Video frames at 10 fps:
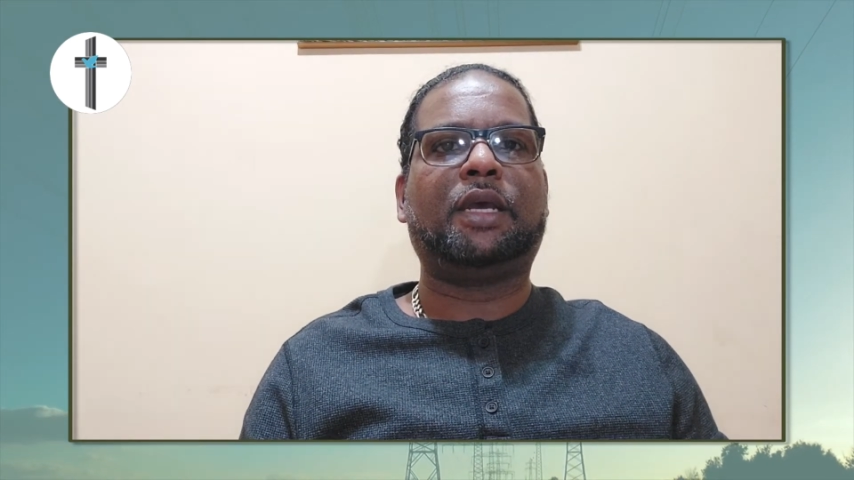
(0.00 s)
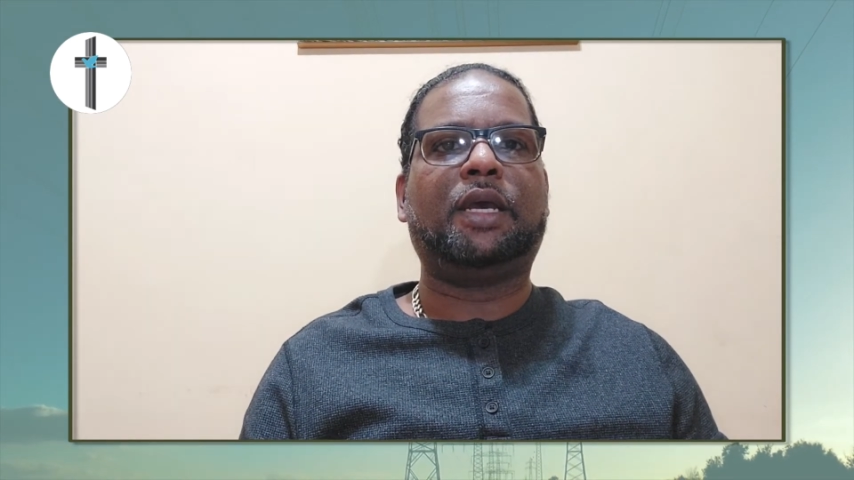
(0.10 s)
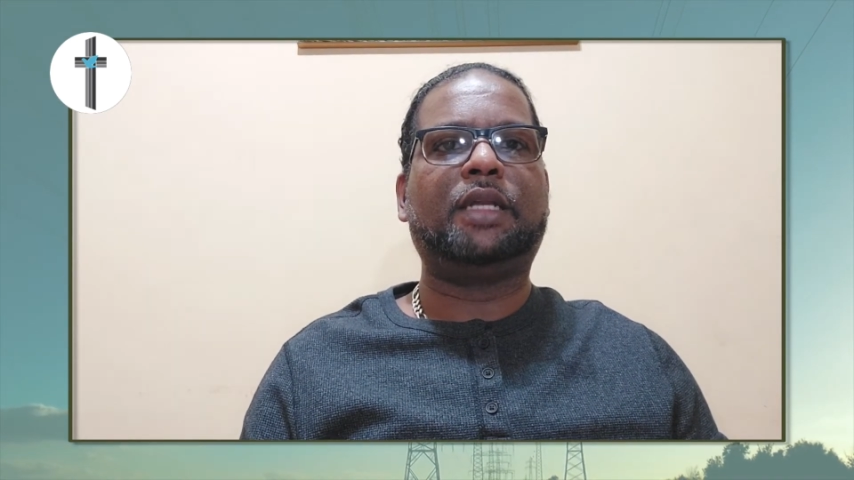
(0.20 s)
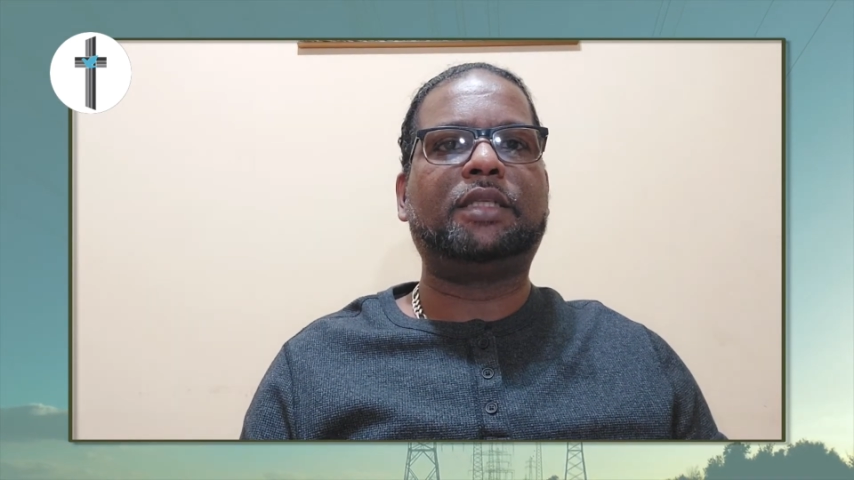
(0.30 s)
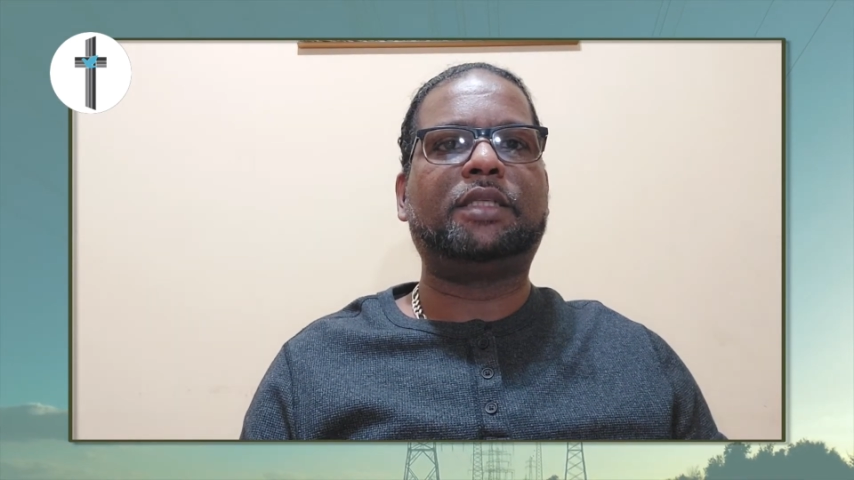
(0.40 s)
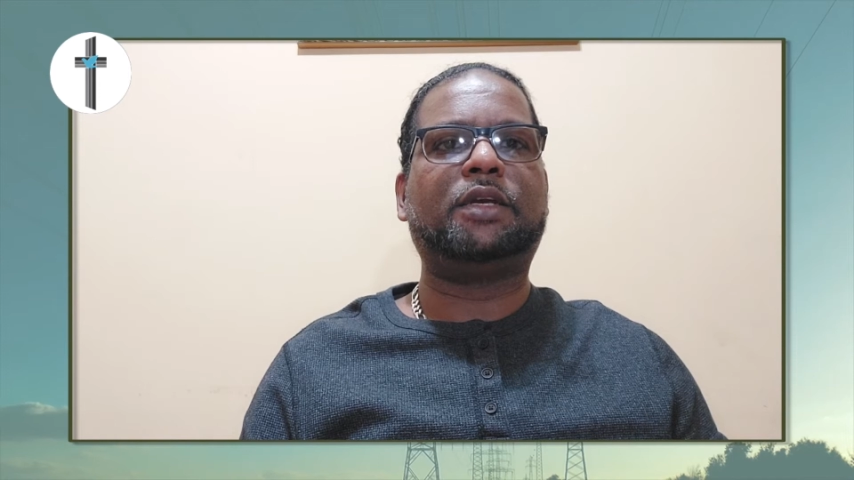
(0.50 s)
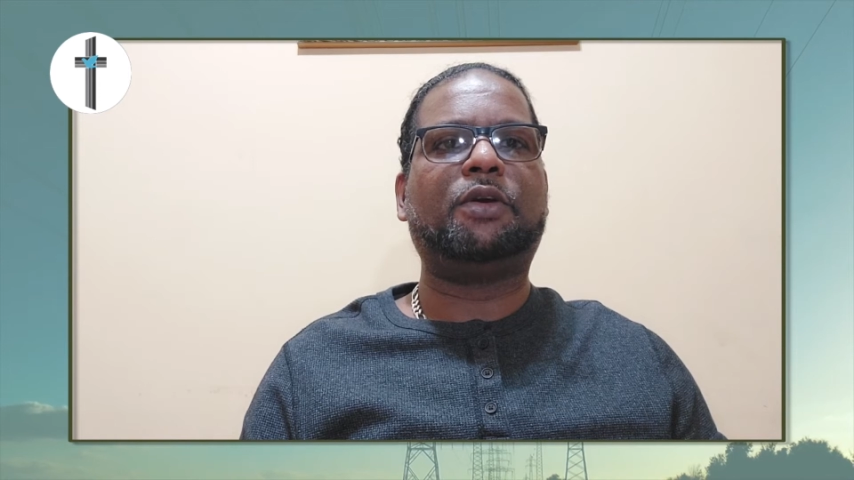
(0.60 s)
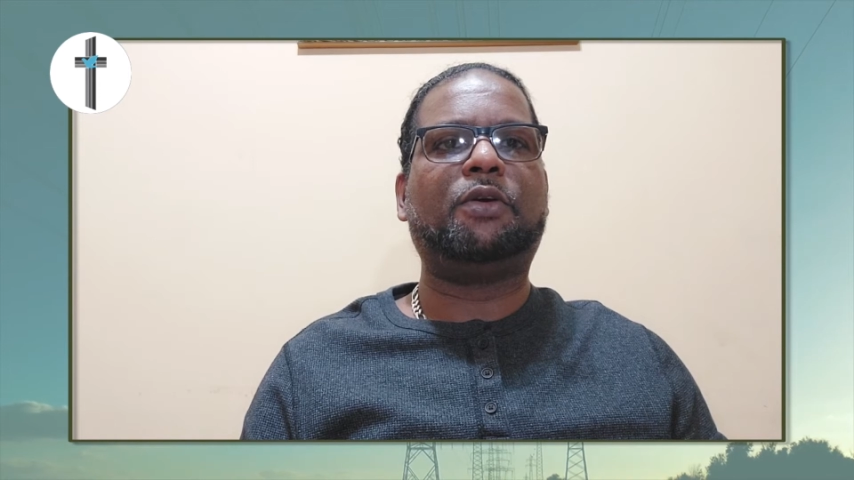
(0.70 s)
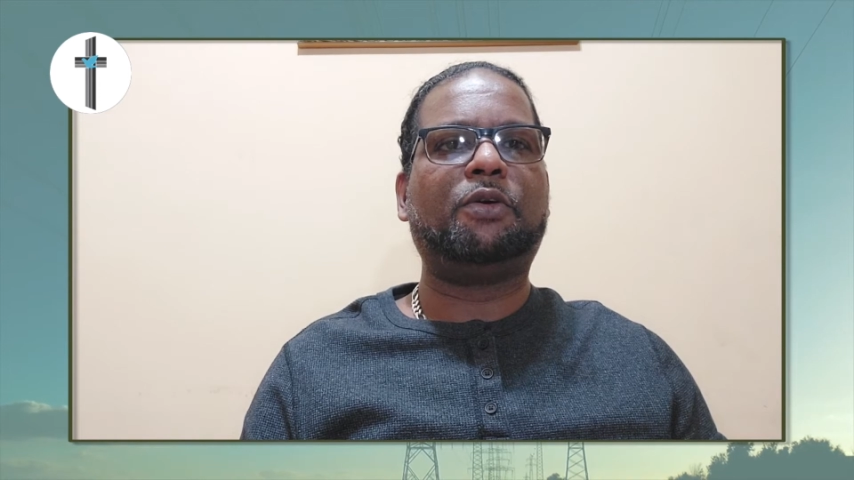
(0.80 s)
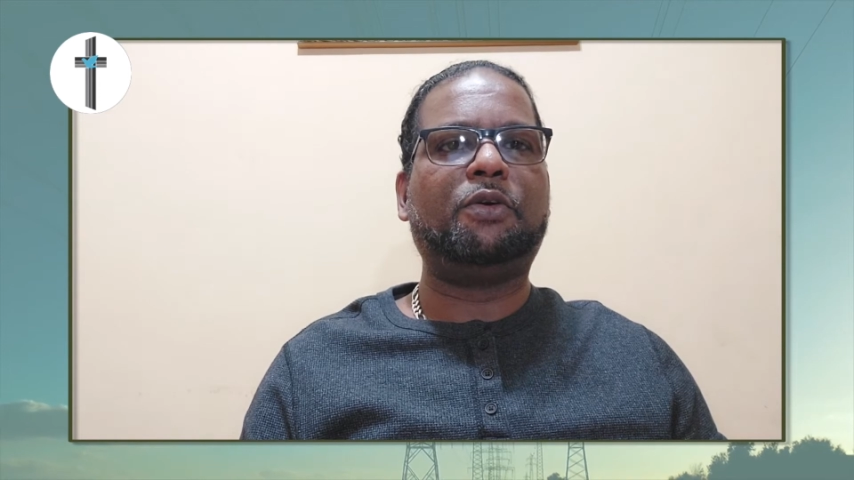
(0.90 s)
It is the
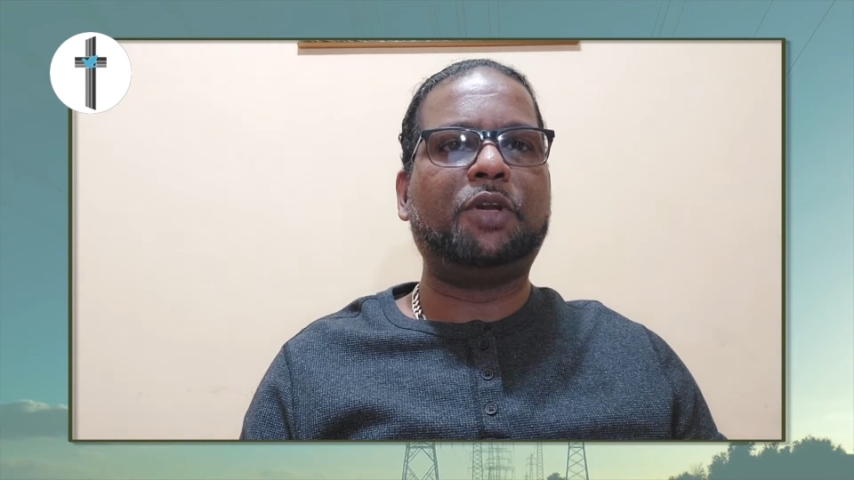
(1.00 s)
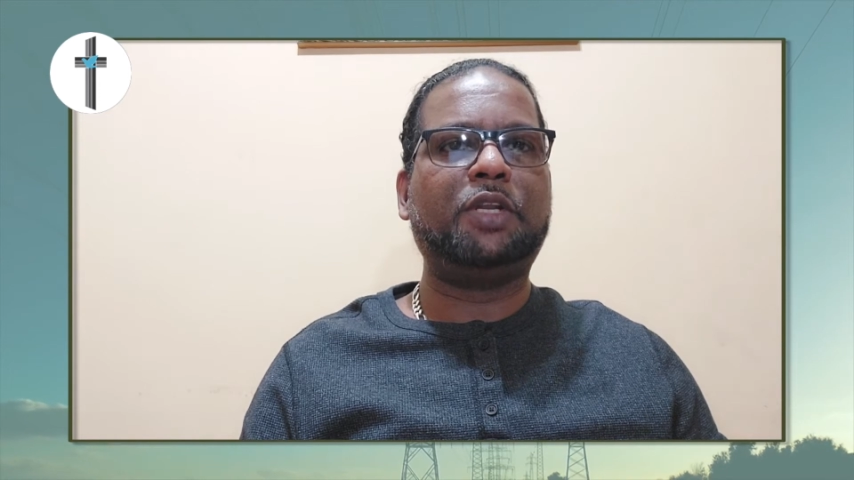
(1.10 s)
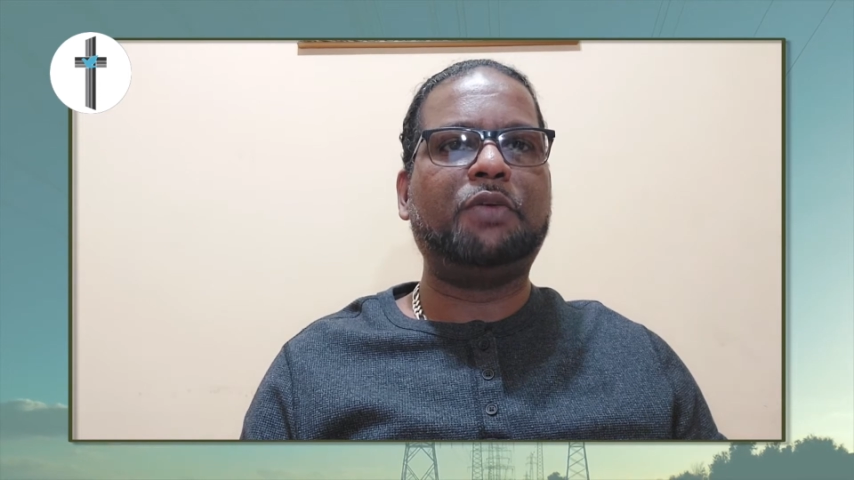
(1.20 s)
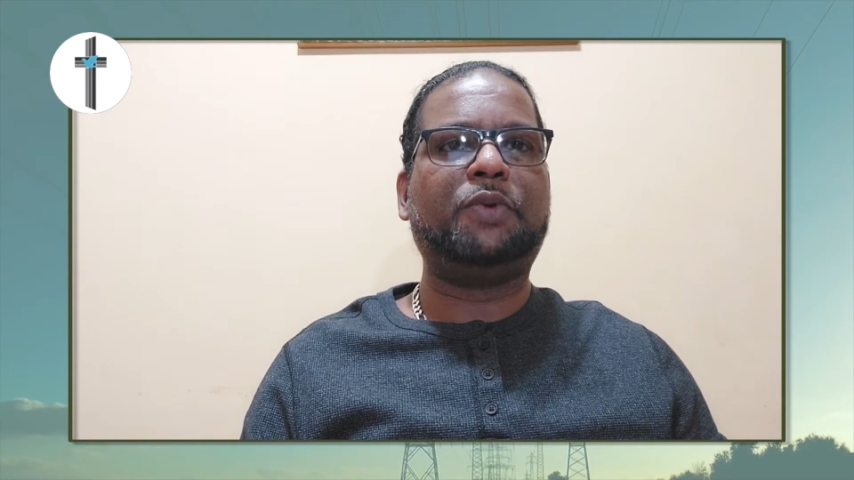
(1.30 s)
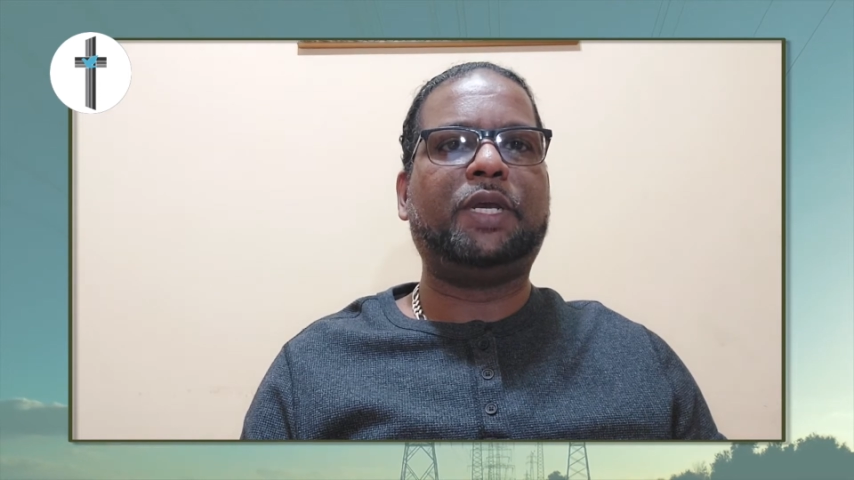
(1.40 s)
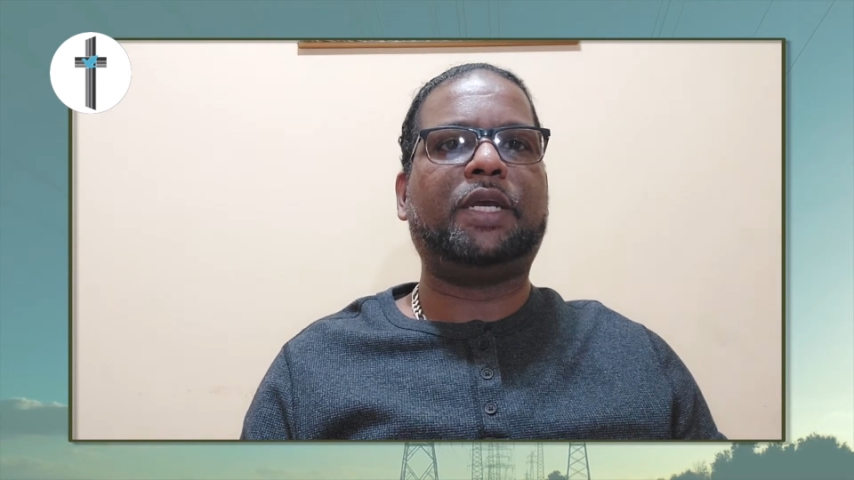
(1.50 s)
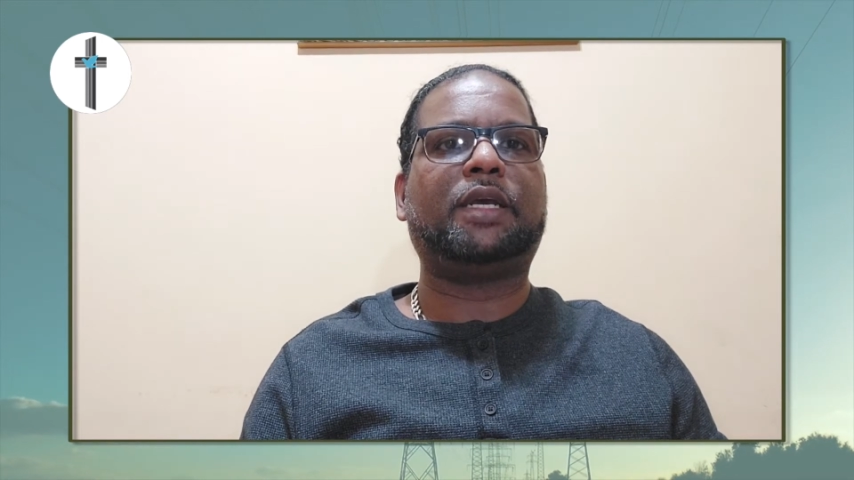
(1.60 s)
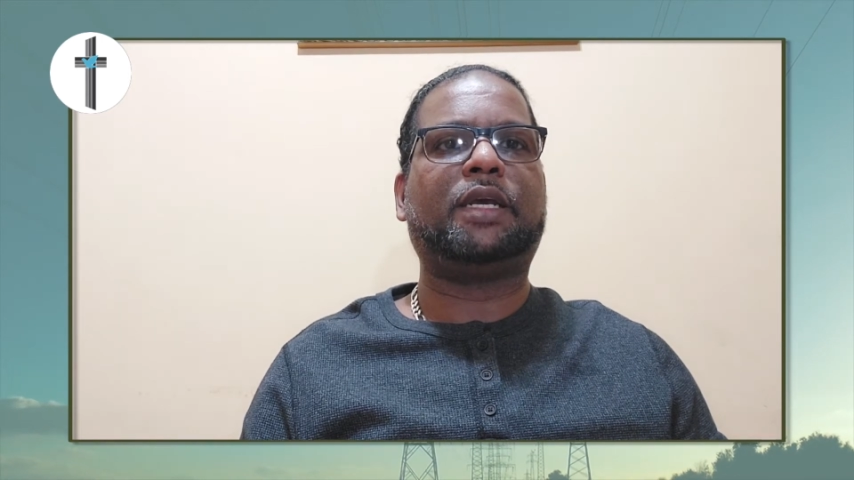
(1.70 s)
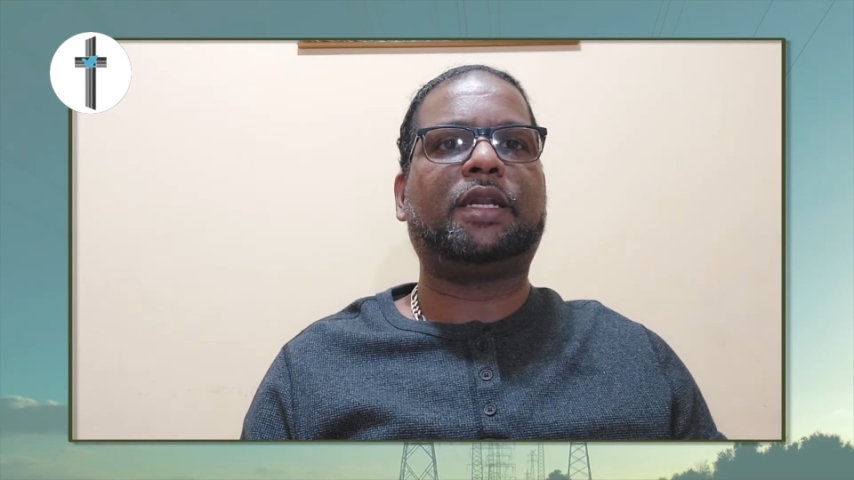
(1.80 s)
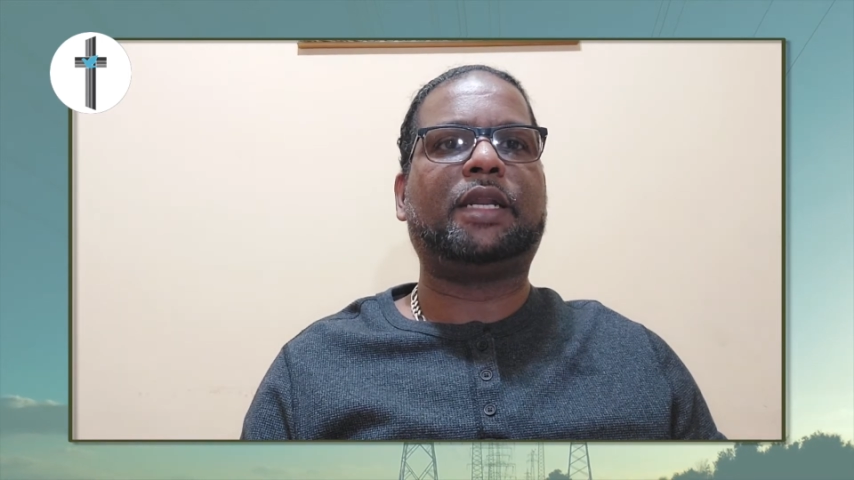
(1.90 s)
only way